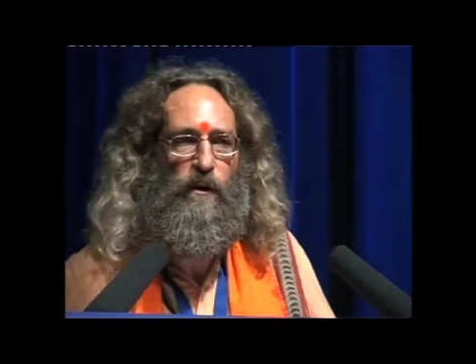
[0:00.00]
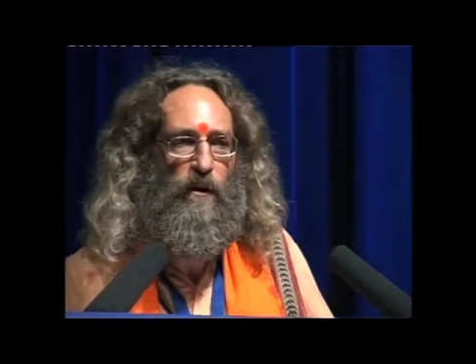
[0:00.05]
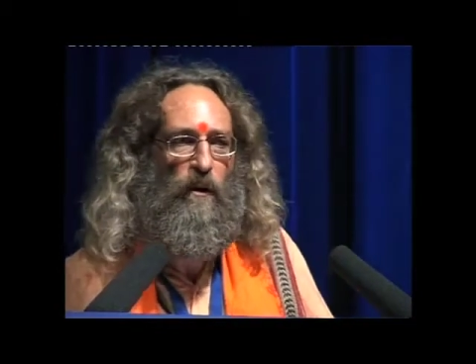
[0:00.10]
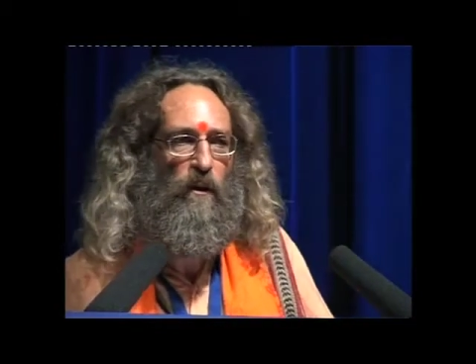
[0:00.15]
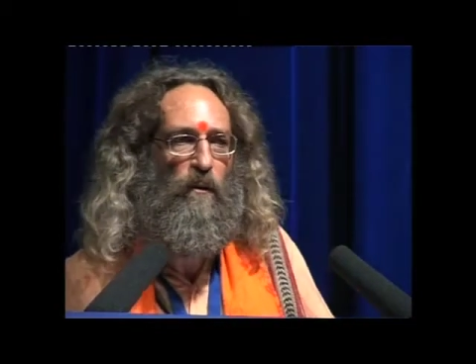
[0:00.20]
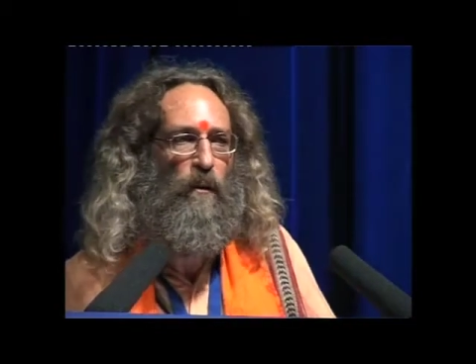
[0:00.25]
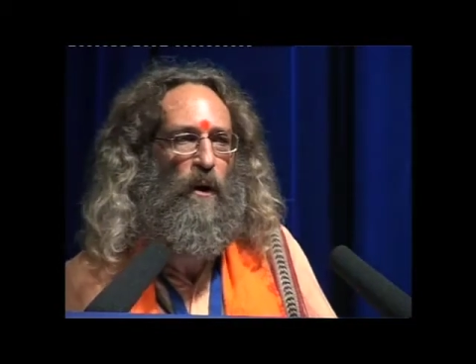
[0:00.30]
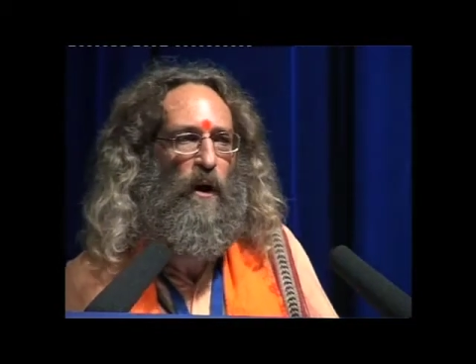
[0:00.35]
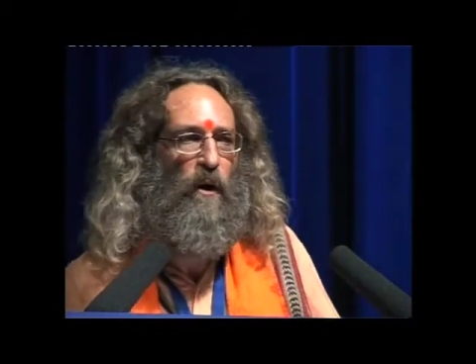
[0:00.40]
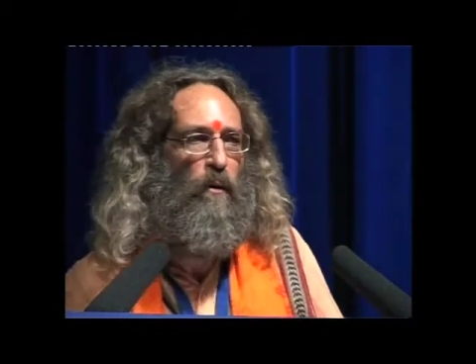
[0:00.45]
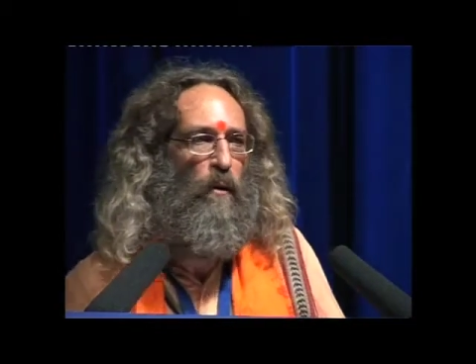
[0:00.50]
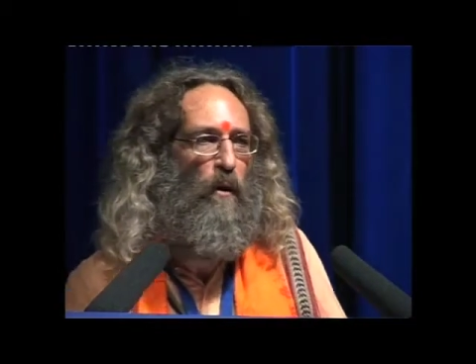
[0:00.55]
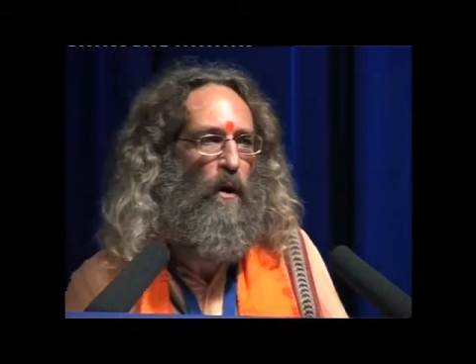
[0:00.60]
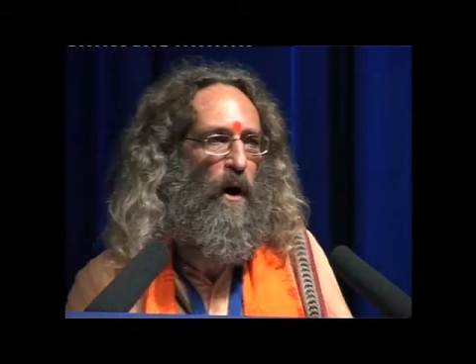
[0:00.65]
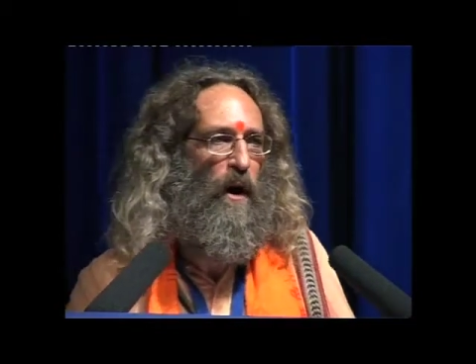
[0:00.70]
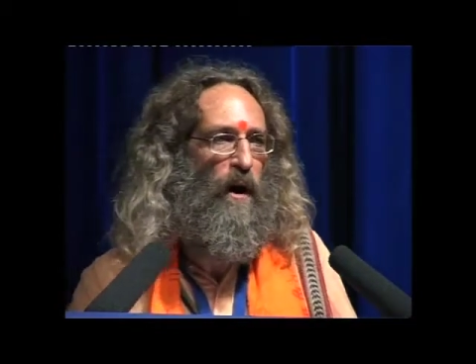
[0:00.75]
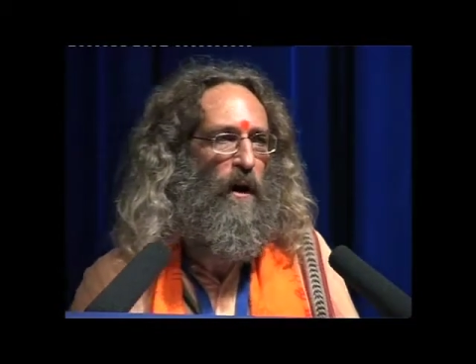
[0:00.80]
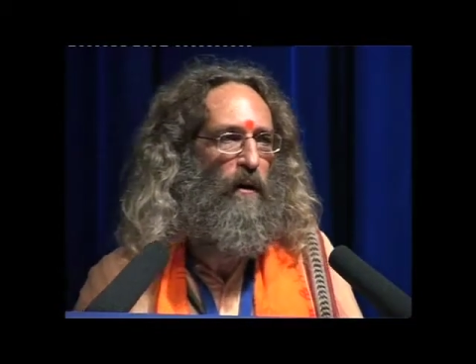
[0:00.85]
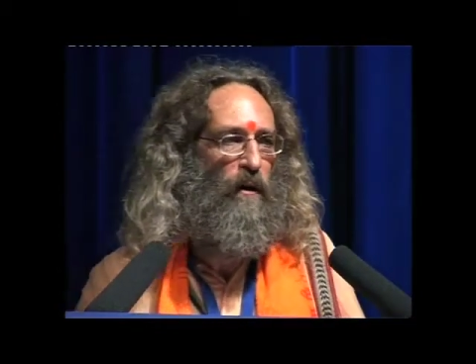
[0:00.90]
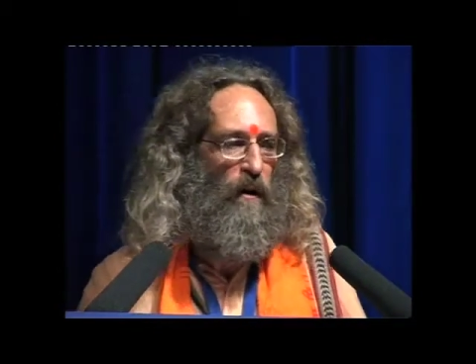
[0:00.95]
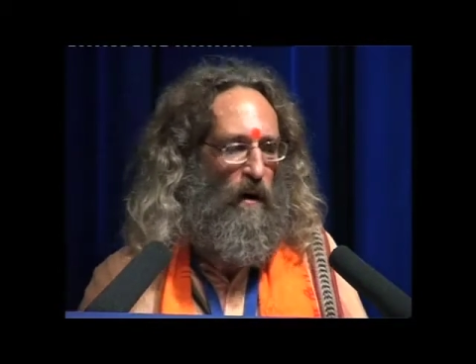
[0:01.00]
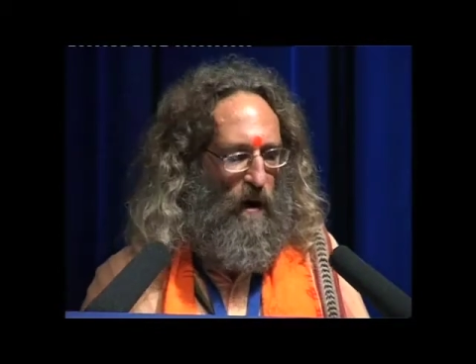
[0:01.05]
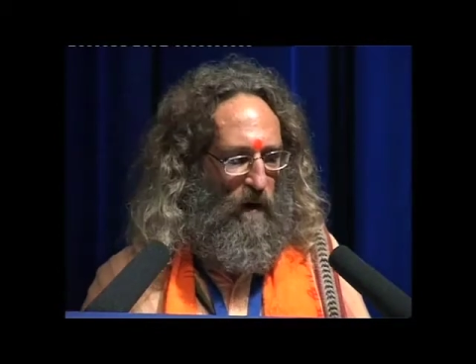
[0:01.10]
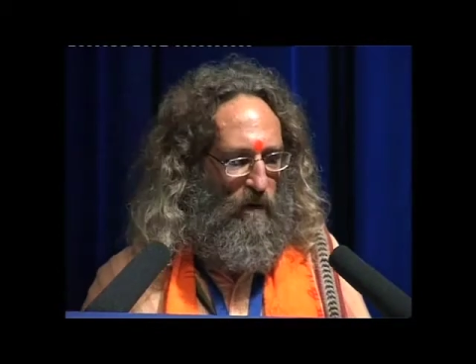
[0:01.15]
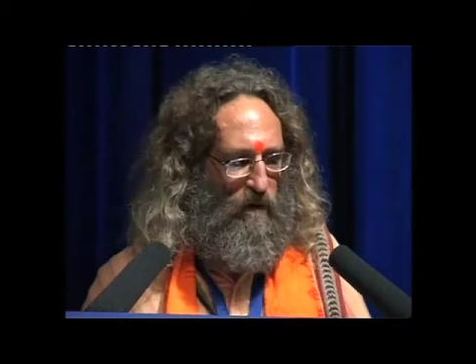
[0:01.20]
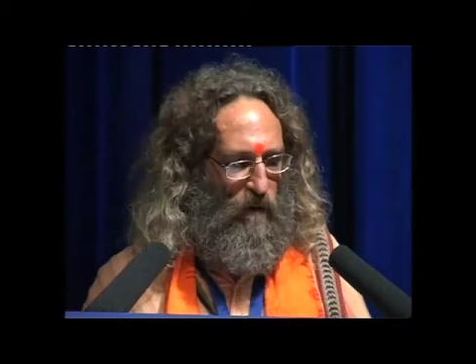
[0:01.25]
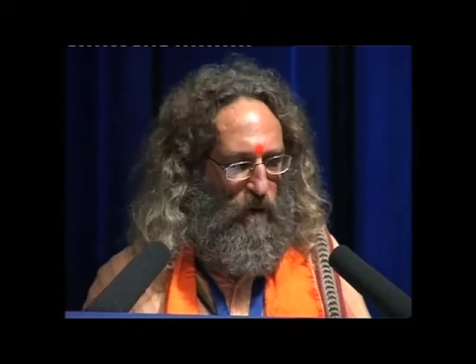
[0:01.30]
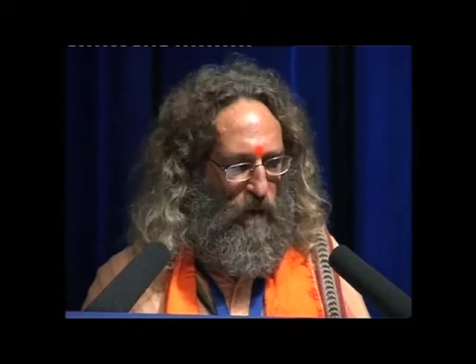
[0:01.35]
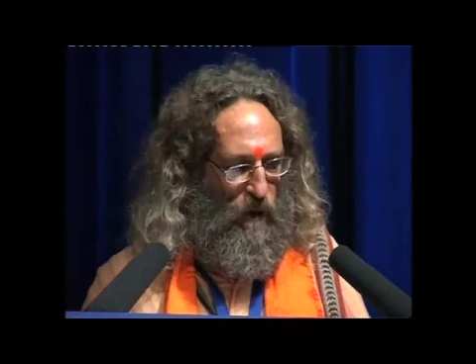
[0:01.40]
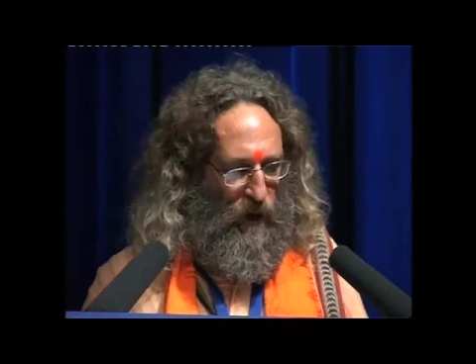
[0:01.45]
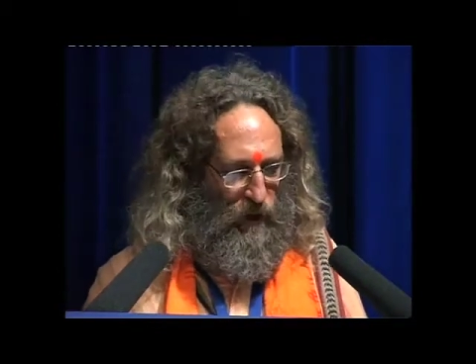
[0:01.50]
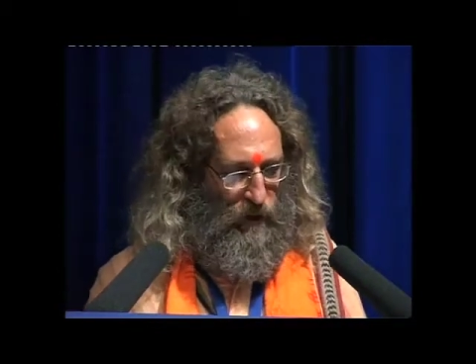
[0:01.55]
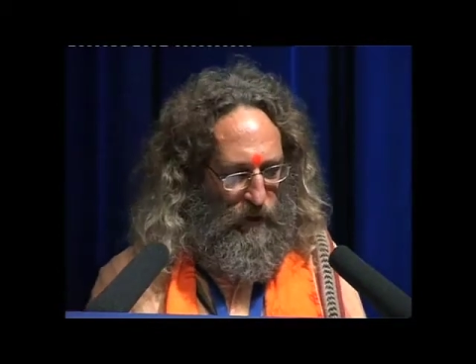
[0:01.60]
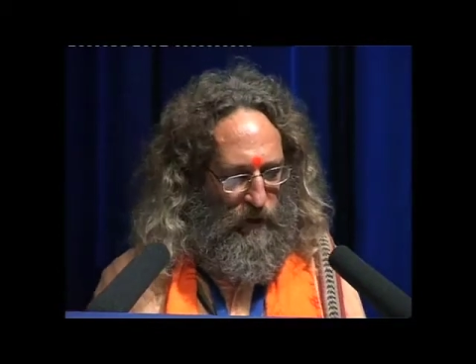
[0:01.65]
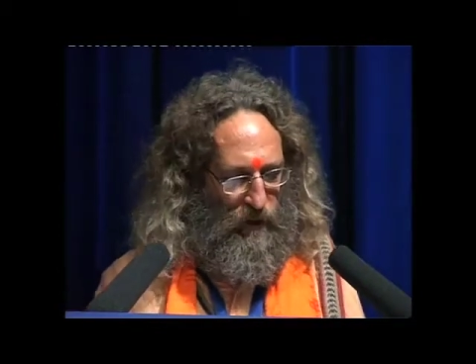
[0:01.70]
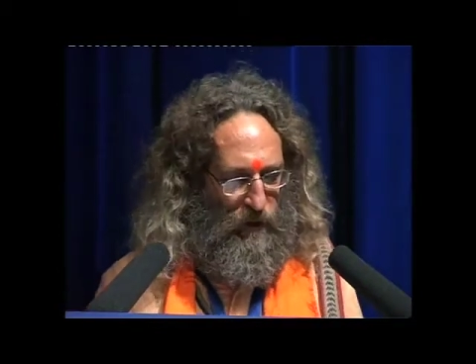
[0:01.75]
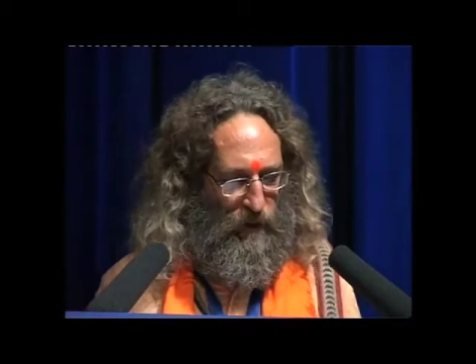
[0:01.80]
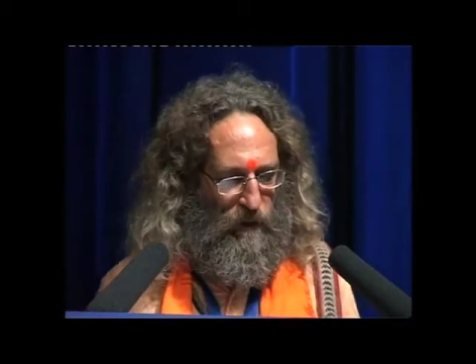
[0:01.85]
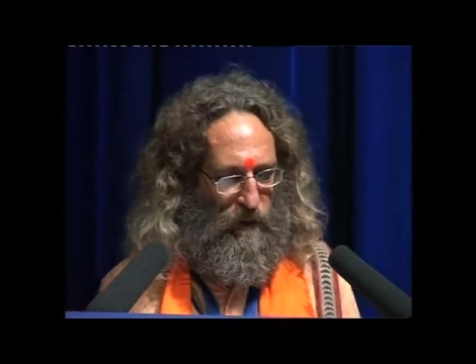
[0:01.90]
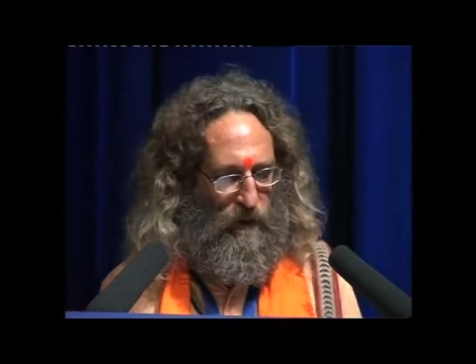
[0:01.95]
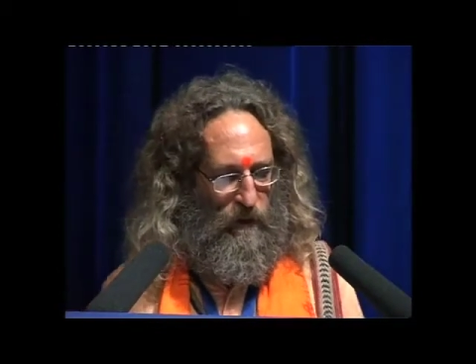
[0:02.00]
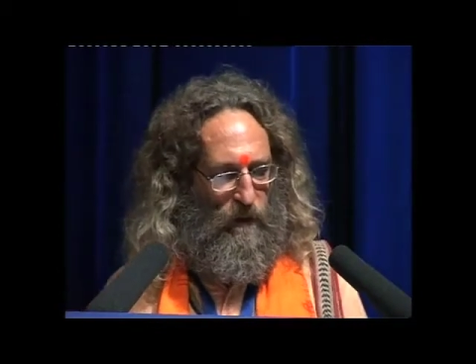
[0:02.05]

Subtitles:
require a voice,